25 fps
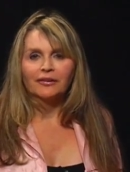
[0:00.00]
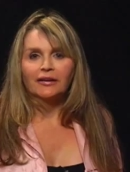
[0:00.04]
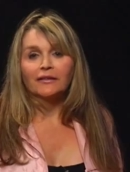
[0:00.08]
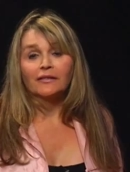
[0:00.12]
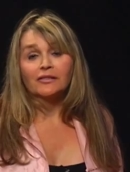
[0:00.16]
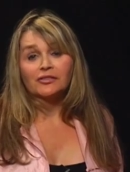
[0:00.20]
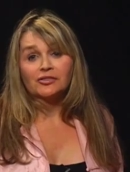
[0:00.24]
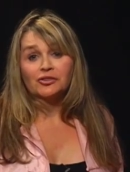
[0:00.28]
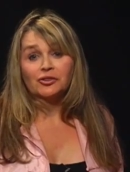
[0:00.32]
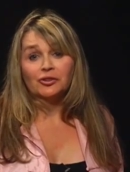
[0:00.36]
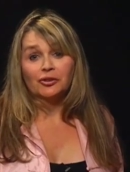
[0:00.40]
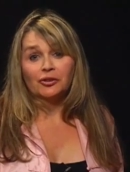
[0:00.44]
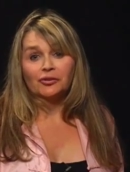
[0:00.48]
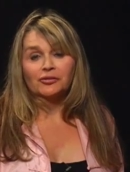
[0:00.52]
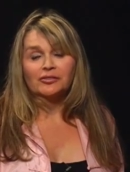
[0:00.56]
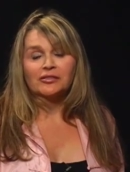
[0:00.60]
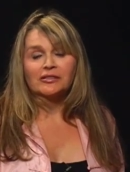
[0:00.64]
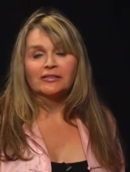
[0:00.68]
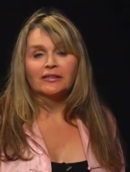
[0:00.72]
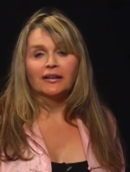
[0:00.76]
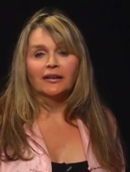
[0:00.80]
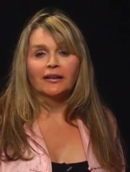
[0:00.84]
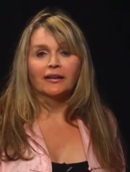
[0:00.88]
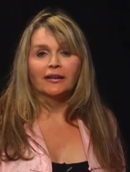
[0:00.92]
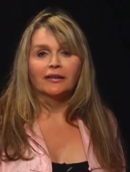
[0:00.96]
in the studio
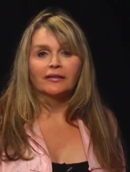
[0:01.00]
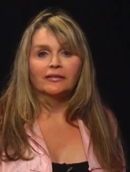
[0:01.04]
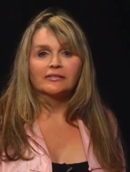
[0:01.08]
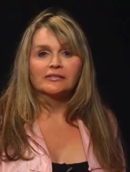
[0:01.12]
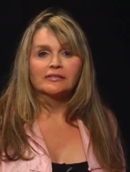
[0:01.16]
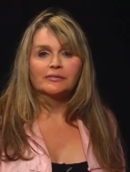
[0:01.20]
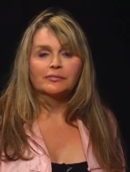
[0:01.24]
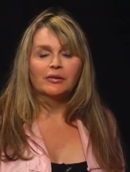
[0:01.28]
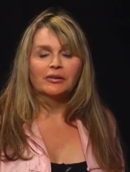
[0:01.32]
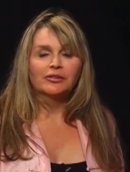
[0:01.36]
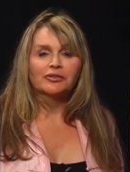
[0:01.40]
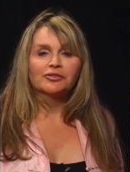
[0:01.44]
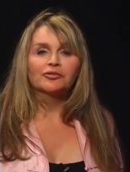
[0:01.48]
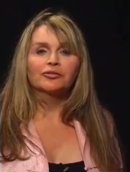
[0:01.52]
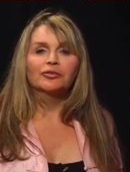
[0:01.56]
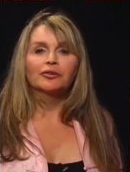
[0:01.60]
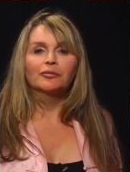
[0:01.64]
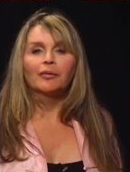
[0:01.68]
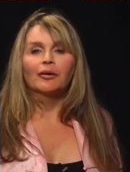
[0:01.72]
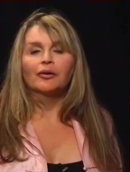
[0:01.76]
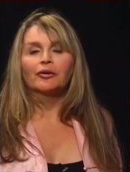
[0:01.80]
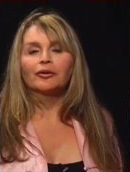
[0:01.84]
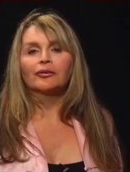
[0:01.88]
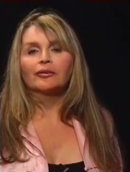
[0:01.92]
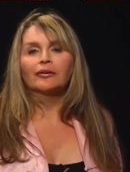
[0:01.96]
today to speak to her
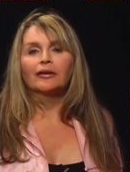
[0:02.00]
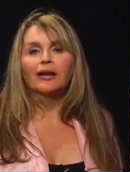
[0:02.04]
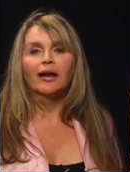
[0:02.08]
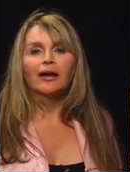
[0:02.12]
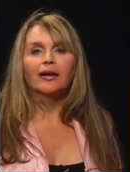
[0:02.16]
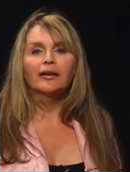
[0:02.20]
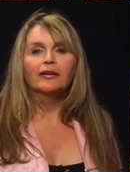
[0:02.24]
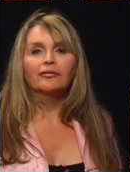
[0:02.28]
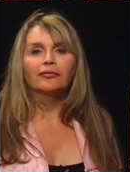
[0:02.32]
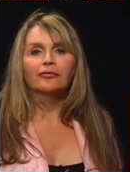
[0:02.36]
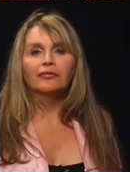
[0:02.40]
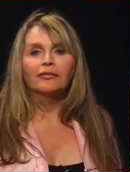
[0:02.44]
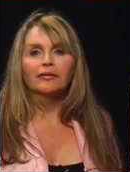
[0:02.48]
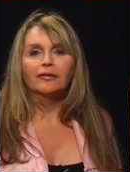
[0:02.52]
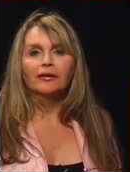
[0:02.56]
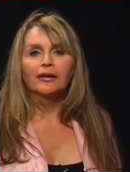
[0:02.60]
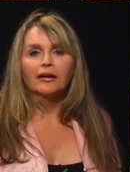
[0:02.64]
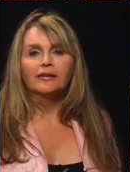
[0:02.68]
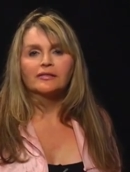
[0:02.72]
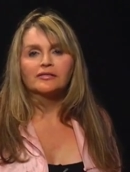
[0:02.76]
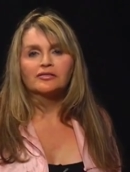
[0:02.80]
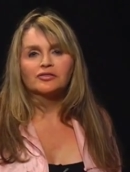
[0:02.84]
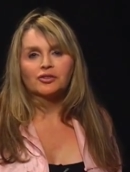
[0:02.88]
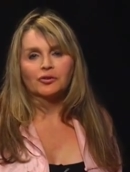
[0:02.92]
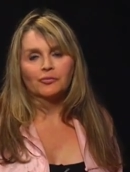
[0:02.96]
about her life
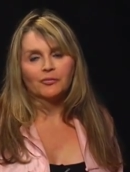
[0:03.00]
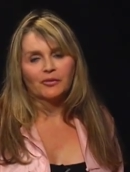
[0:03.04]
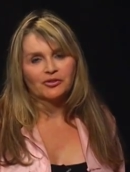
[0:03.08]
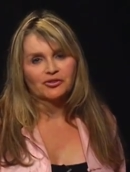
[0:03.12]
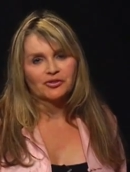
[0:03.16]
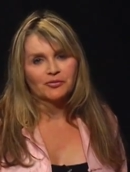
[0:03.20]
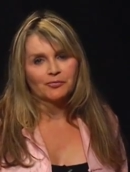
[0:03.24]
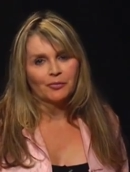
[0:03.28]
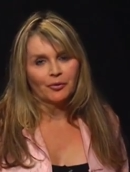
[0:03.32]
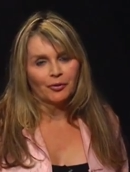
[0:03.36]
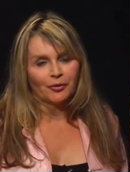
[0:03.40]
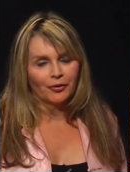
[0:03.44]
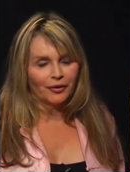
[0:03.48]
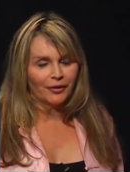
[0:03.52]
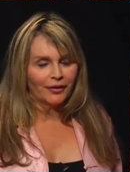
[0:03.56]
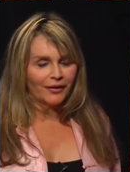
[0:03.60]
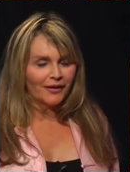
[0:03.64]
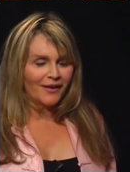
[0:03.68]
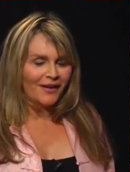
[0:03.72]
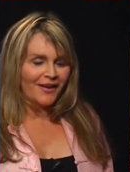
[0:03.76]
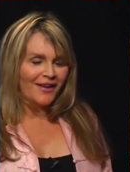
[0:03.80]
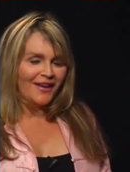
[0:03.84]
and so much more.